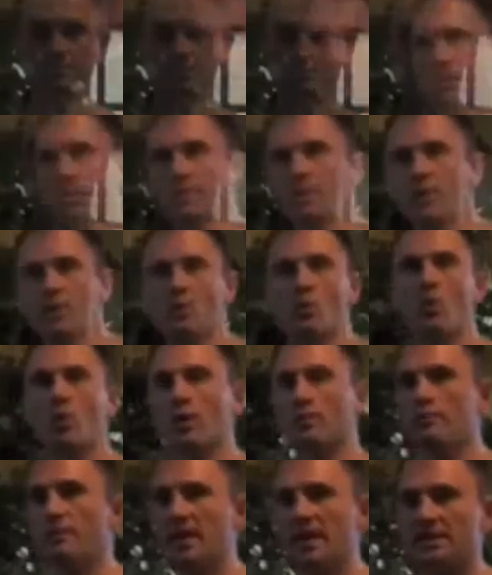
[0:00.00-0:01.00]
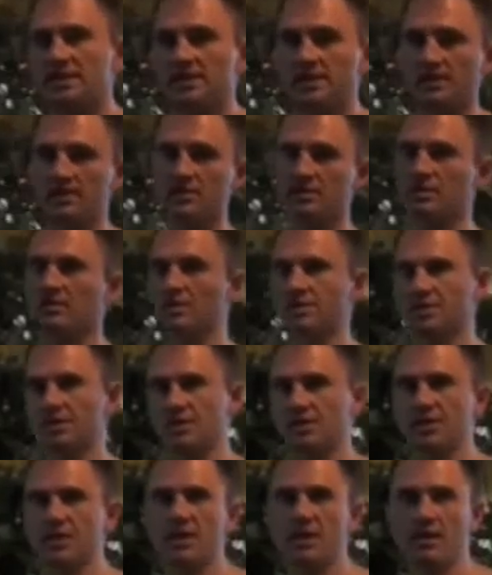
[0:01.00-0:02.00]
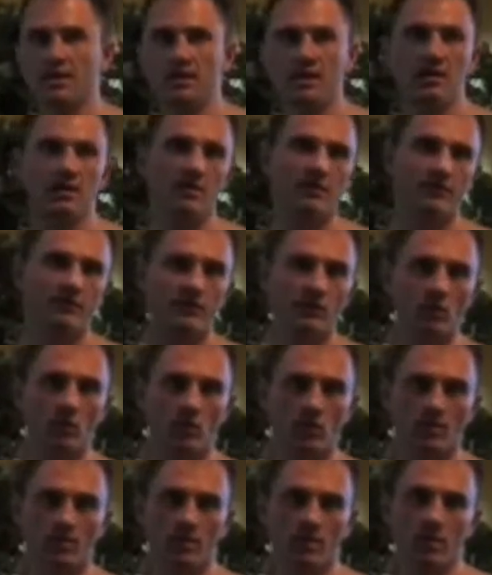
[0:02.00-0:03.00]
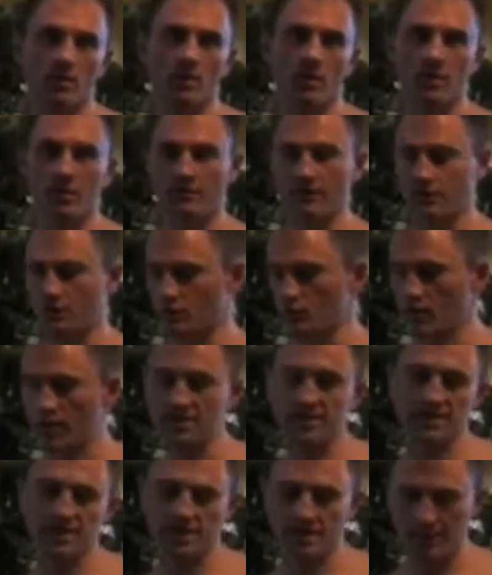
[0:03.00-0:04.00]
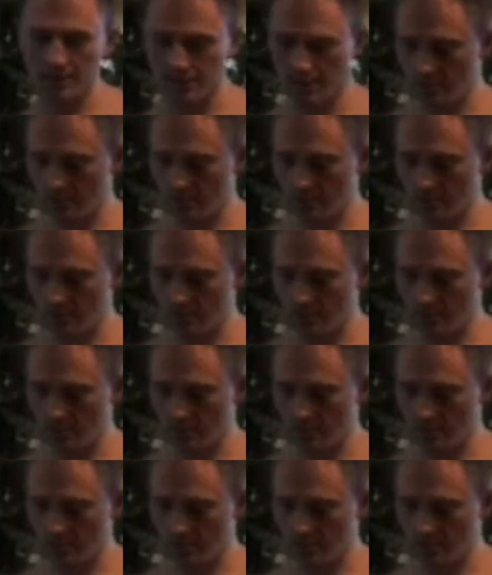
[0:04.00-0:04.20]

I'm going to make one basic sauce today in the form of a dressing.